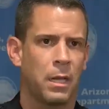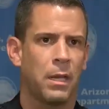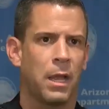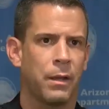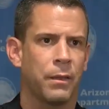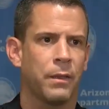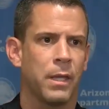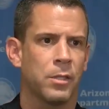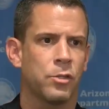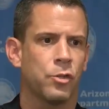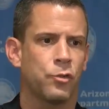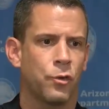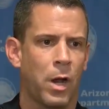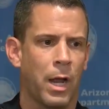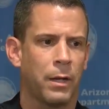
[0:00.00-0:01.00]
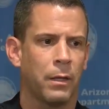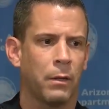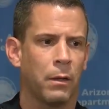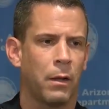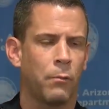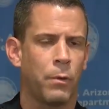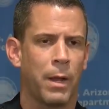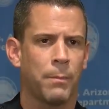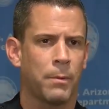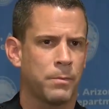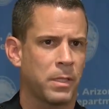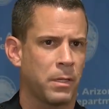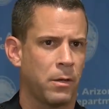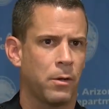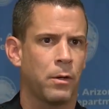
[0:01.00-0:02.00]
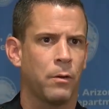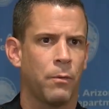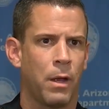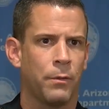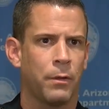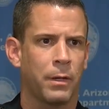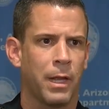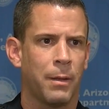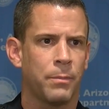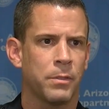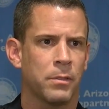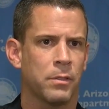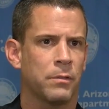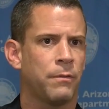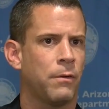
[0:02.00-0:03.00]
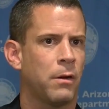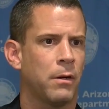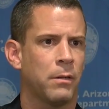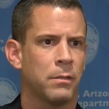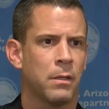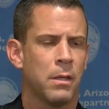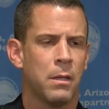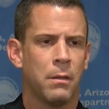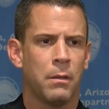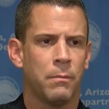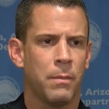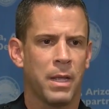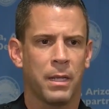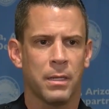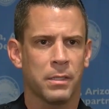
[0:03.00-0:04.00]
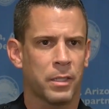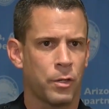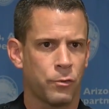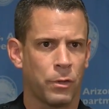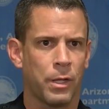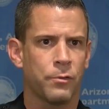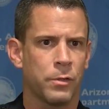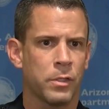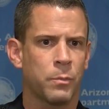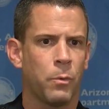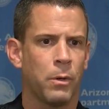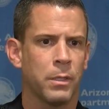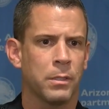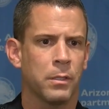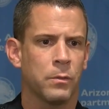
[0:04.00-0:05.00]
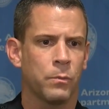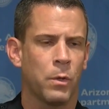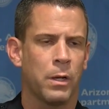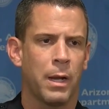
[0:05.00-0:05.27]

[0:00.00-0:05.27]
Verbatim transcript: has done a lot of things to try to ramp up security around their campuses as far as making central entrance points